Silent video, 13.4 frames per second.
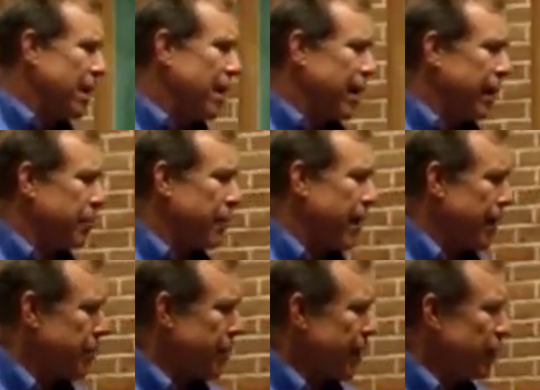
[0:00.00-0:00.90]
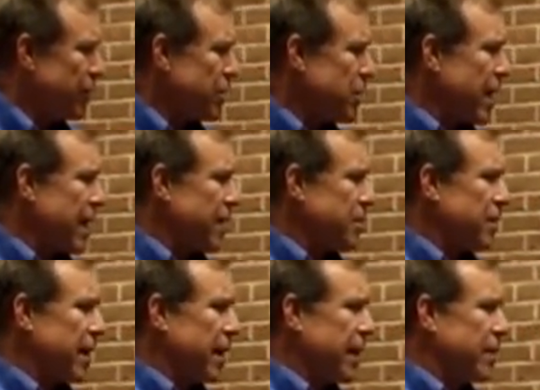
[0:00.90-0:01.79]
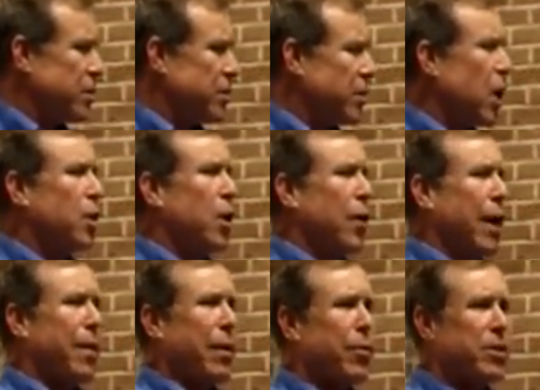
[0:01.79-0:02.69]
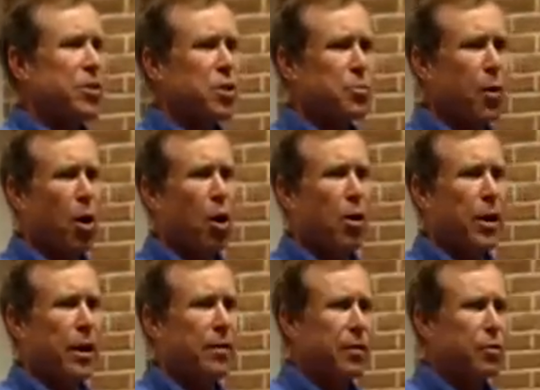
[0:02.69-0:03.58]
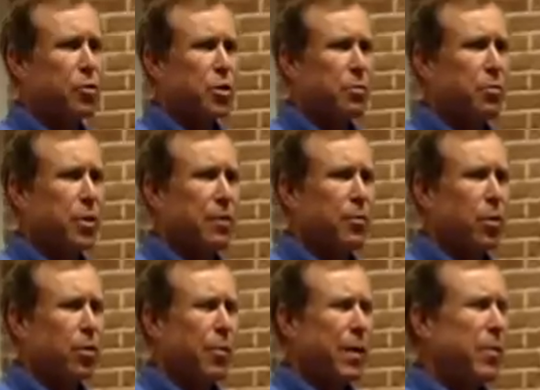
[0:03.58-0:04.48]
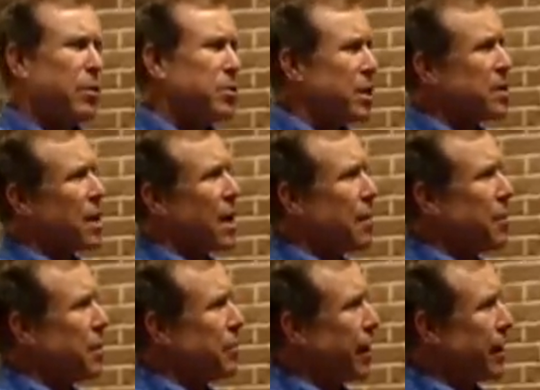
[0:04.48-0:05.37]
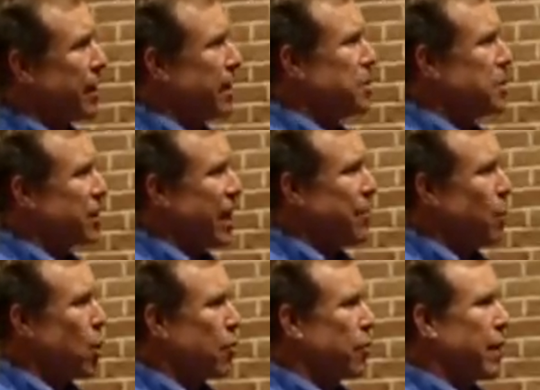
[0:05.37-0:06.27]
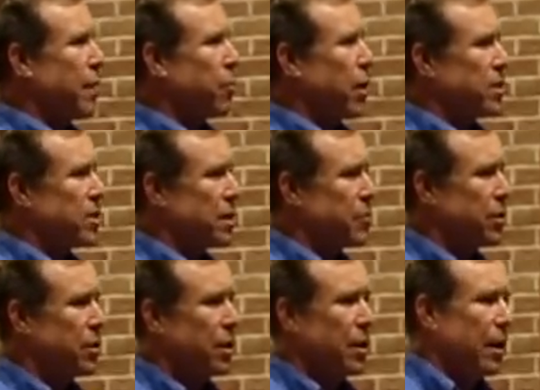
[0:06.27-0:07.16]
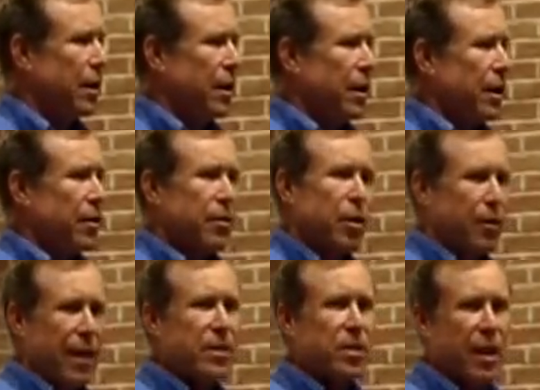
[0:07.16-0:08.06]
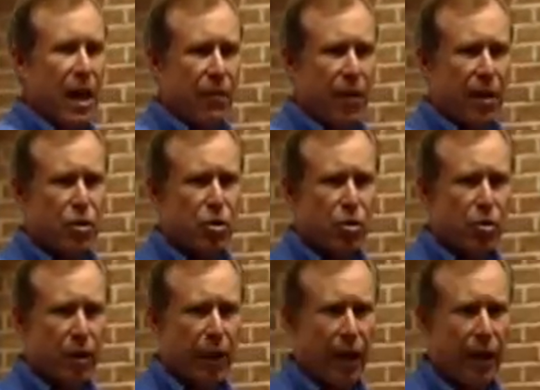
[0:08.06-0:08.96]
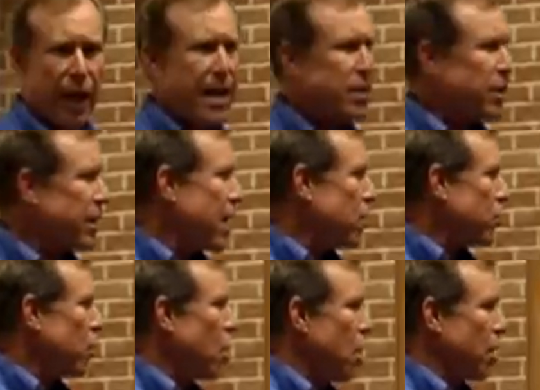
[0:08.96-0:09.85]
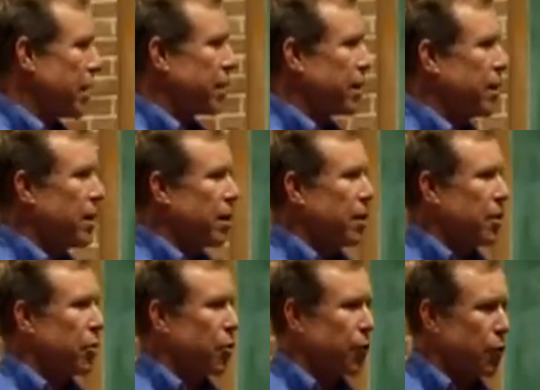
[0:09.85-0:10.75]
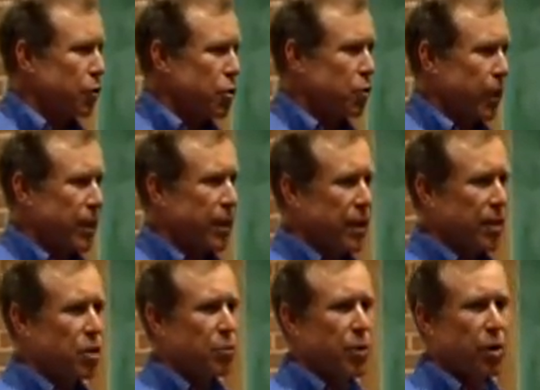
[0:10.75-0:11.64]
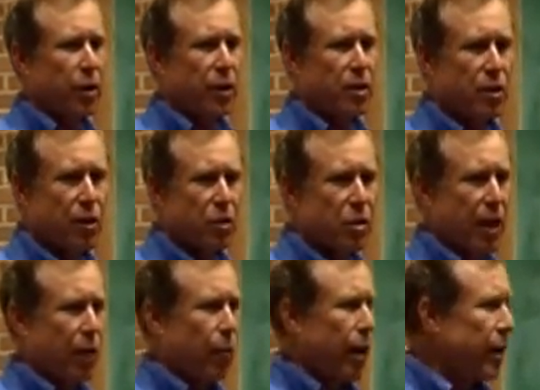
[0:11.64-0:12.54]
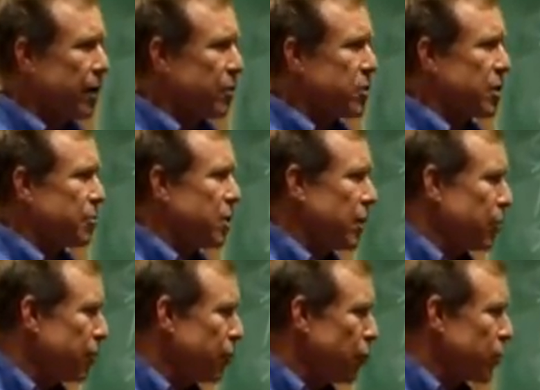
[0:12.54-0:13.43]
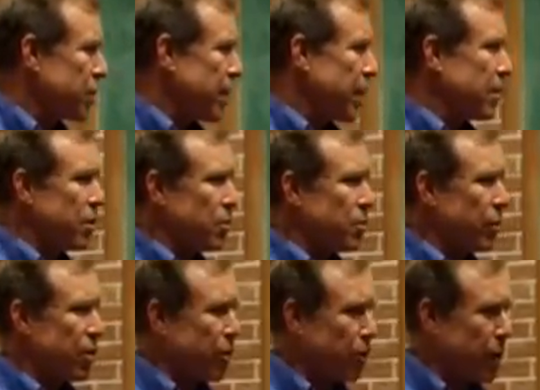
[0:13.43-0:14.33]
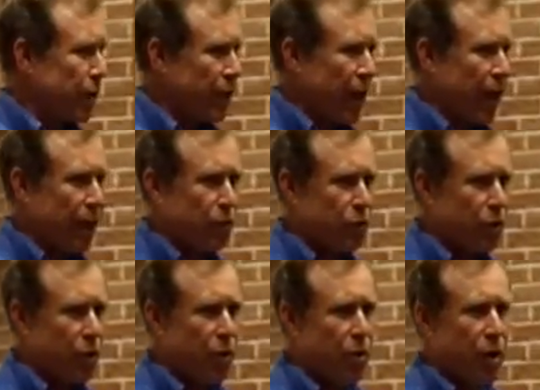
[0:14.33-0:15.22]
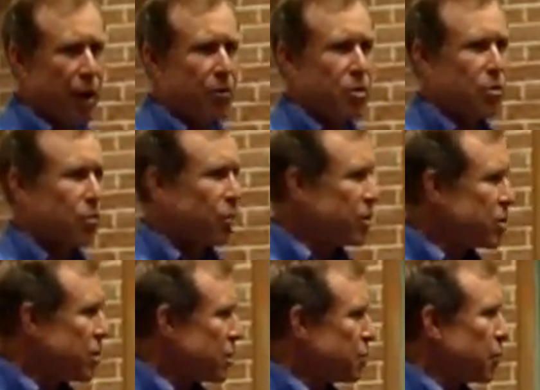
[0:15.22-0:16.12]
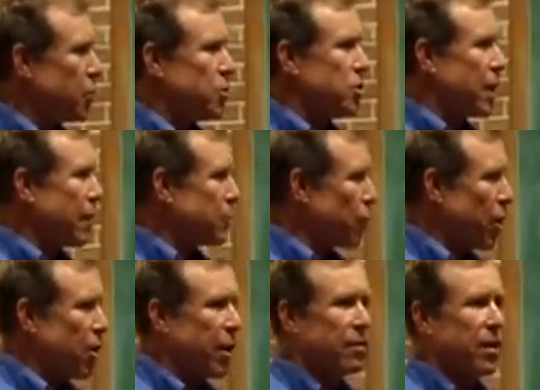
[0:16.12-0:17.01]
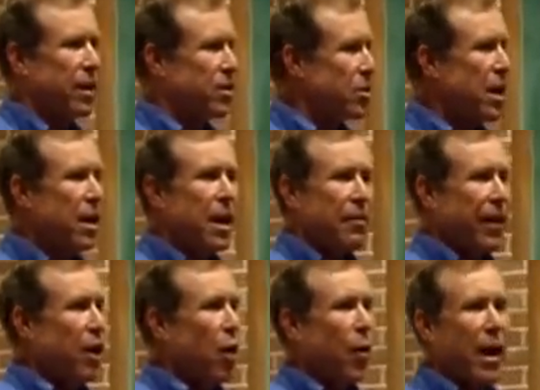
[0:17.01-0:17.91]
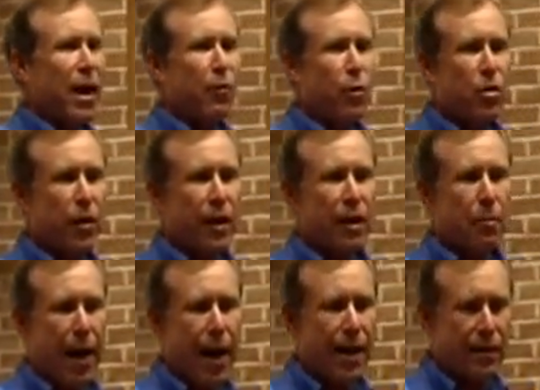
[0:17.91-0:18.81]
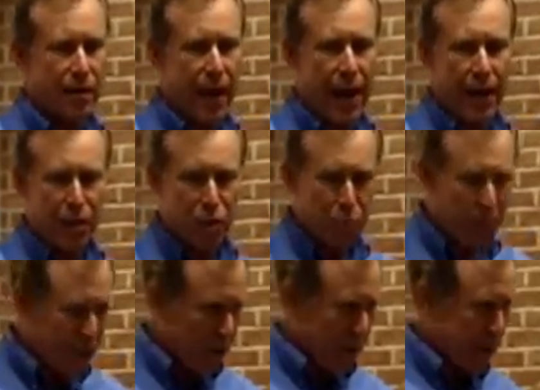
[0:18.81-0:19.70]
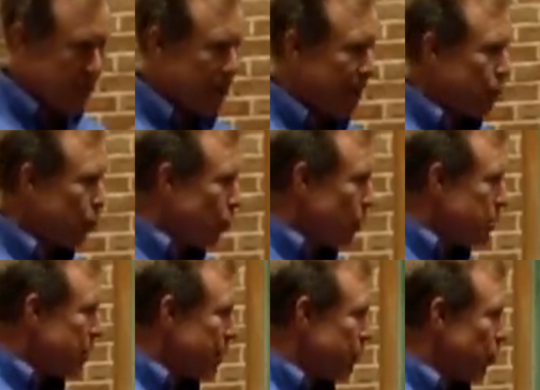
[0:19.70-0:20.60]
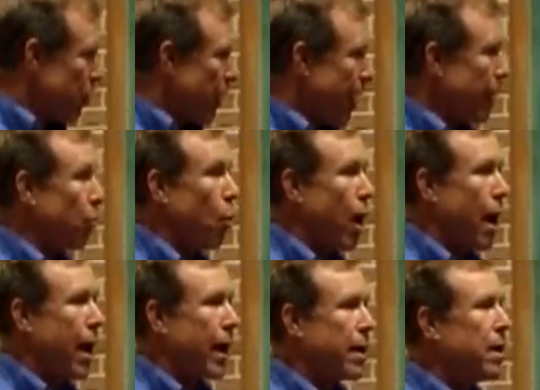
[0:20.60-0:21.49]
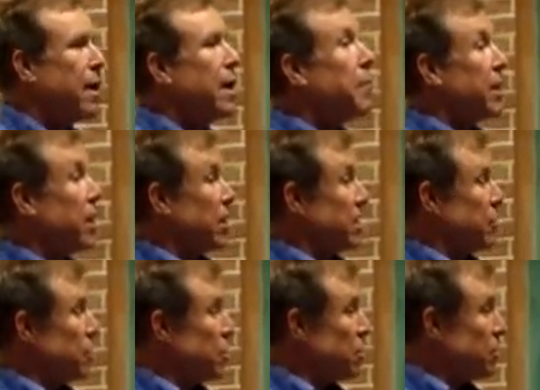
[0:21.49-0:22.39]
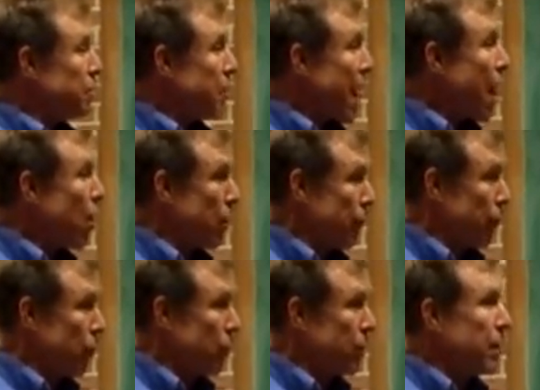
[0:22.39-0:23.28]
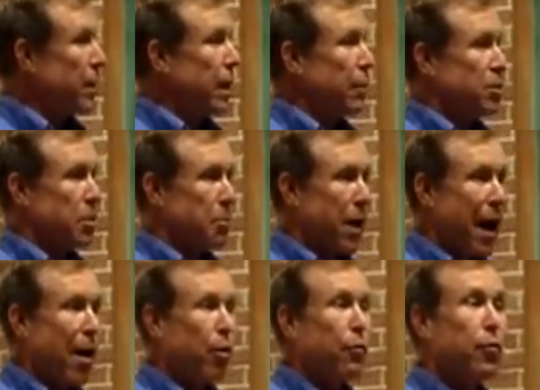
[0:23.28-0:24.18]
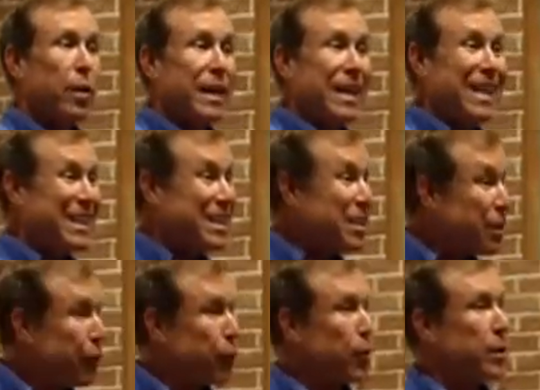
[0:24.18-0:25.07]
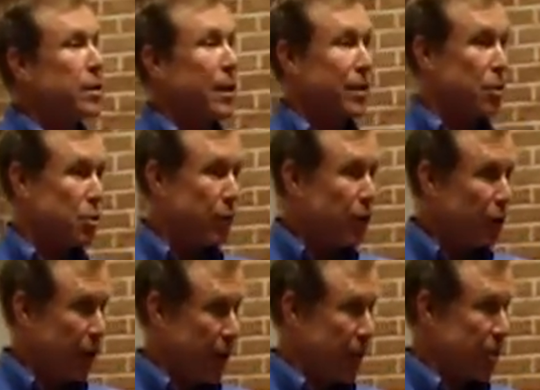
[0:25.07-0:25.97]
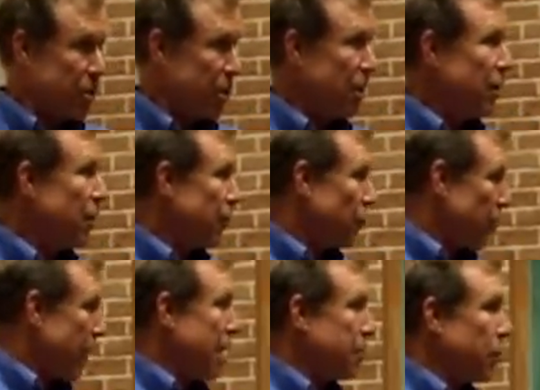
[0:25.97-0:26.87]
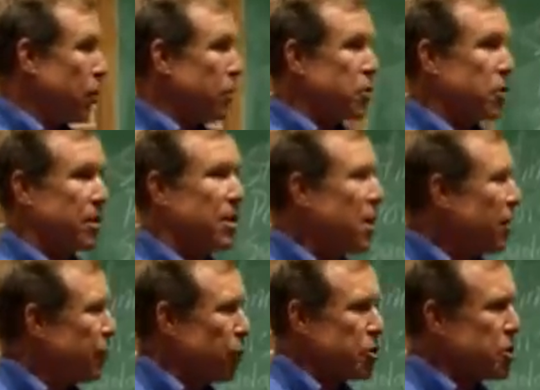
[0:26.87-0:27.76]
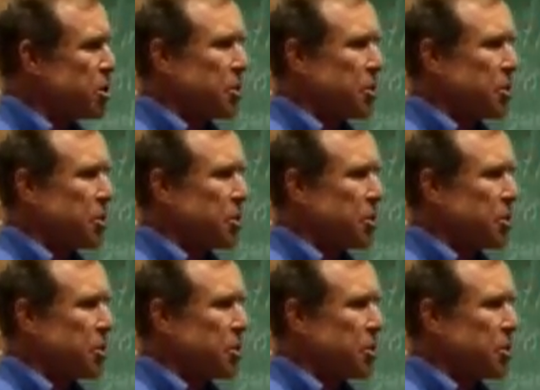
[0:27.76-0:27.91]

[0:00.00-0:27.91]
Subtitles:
at my parents' house, they had, no, I went to this party and there were some people, or maybe it was a time that my cousins came over and they brought something. That's the kind of answer you'll get. Ask an alcoholic their first drinking experience, and they'll say, well, it was September the 14th at 3:30 in the afternoon. I was with this person. I was wearing this. They know everything about that experience. They will remember that. Why? Because it was powerful. It was a powerfully different experience for that person versus the